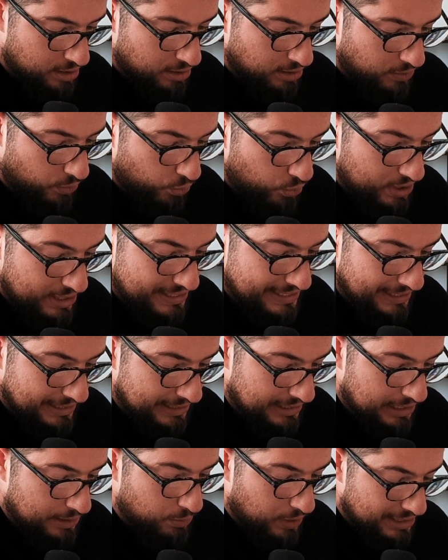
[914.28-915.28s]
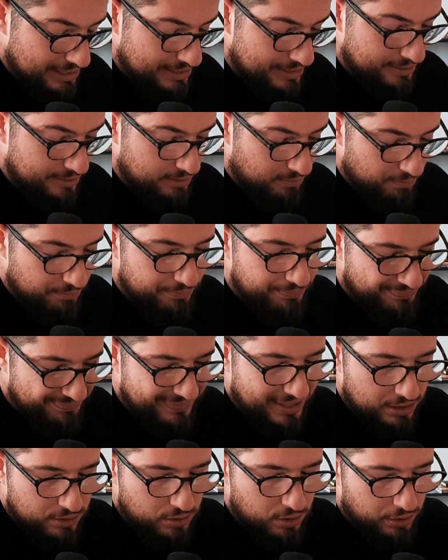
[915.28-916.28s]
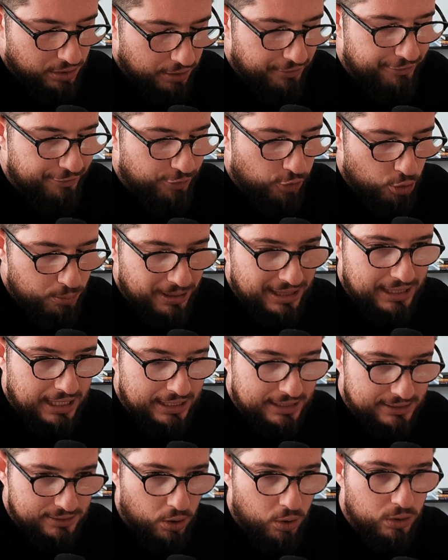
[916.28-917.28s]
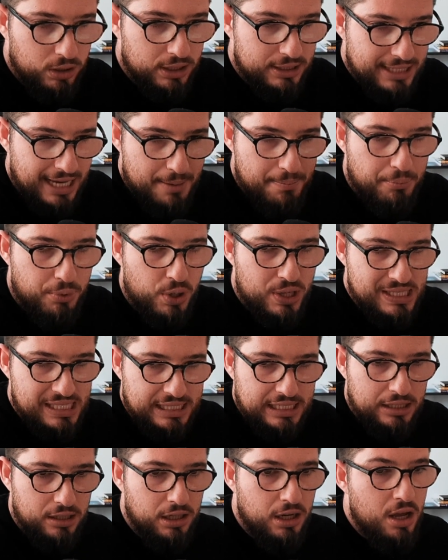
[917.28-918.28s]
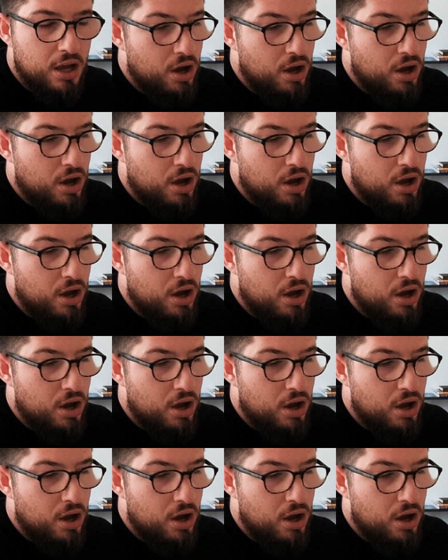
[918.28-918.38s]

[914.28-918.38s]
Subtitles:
recently, what's the format that's all the time present there?